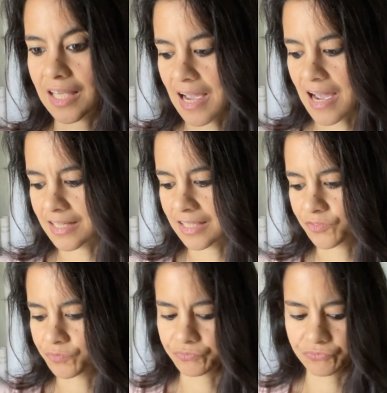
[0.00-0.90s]

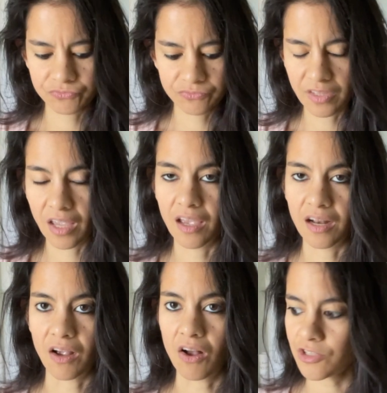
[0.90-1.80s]
added. And
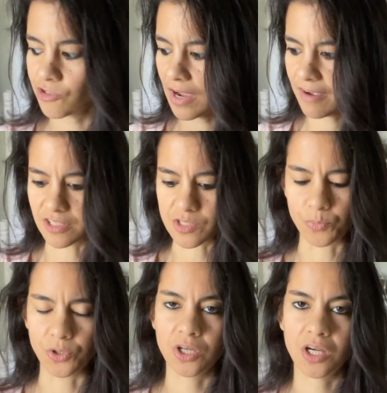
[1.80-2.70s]
I also have this
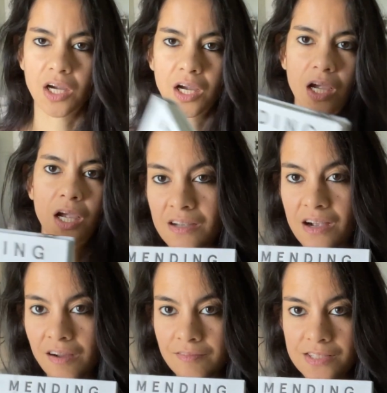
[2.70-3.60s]
book.
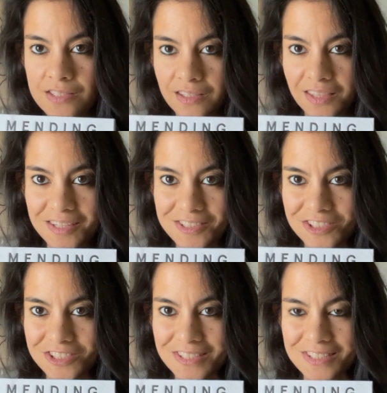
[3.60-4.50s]
Obviously these are
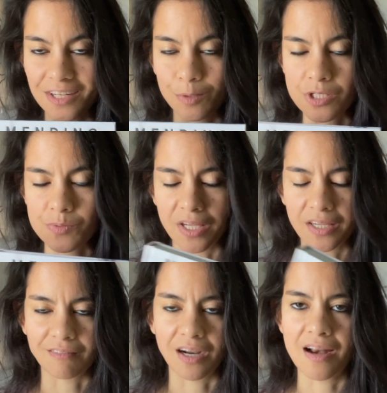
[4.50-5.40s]
jeans that I'm just
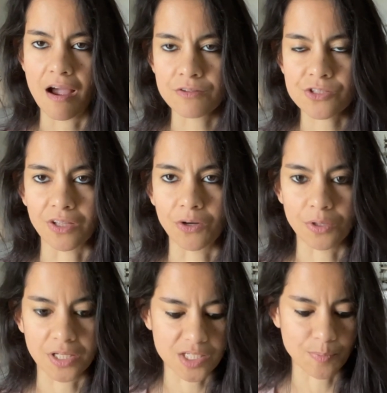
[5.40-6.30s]
making right now, so they don't
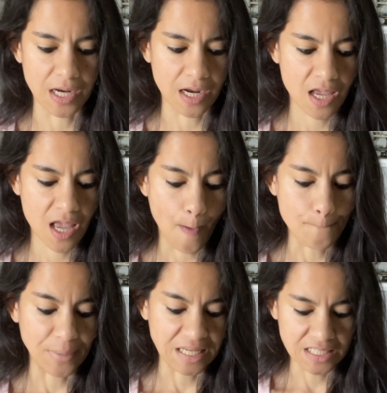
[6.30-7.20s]
need to be
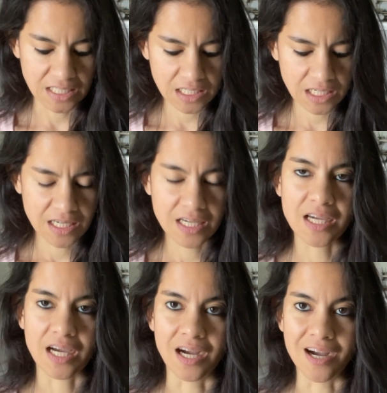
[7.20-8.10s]
mended.
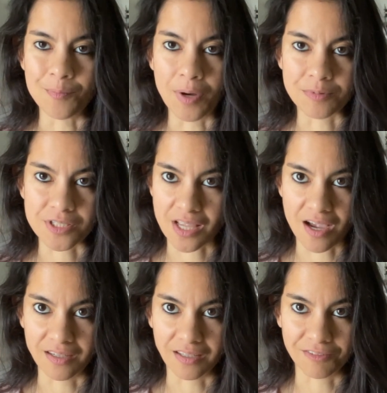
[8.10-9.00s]
I'm just
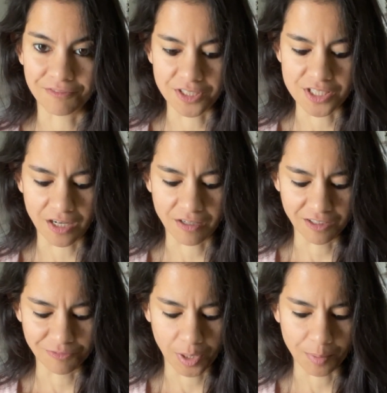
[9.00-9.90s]
adding it for
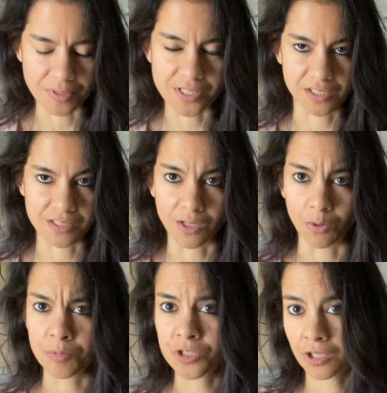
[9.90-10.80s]
decorative purposes, though
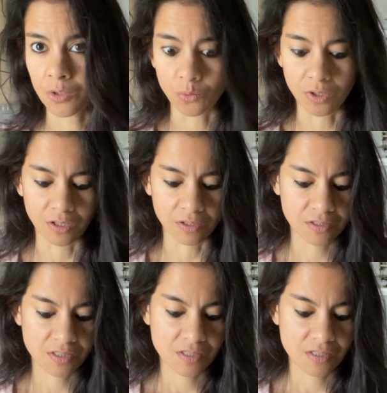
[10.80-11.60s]
I'm sure it will,